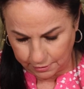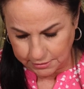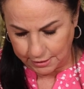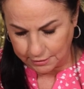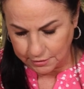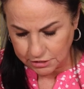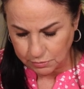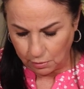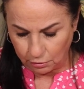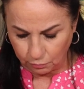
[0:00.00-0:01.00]
going to take this
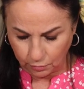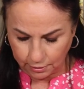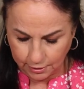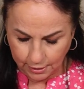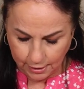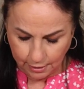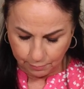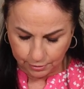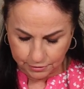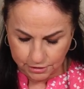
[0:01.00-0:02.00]
smaller one,
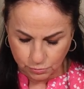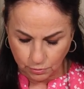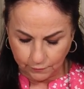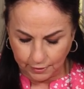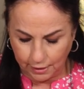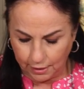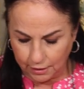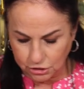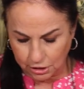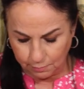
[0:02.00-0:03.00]
put this one on the
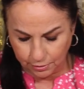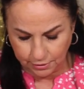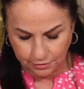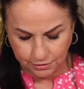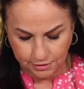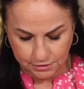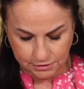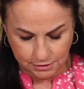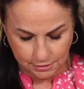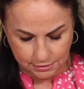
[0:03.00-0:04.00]
edge and put
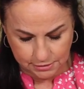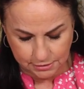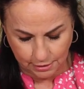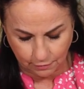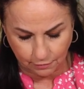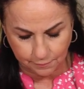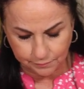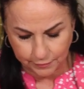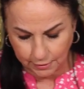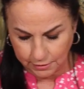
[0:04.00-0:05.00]
this in the center
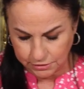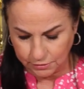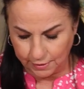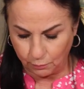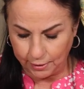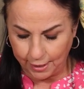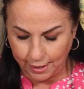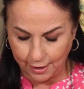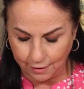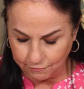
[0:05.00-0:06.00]
so that we
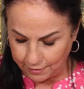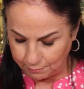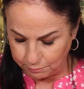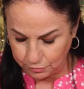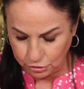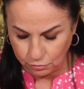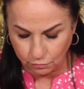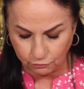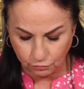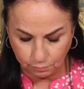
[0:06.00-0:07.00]
have that
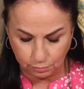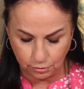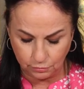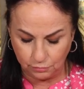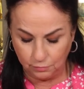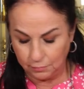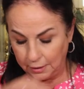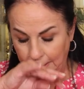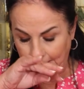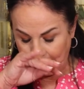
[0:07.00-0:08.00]
beautiful bloom
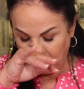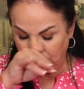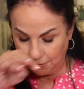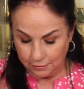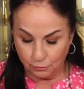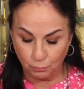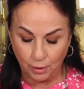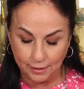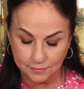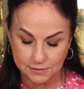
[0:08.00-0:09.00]

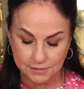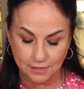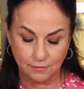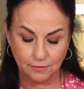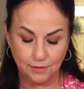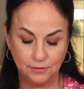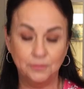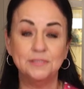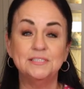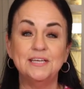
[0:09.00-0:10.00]
right in the center.
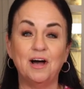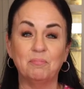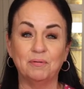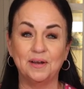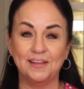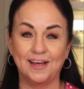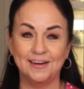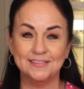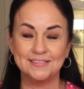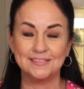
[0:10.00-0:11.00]
You can see how pretty that
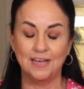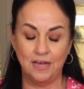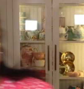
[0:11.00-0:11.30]
is.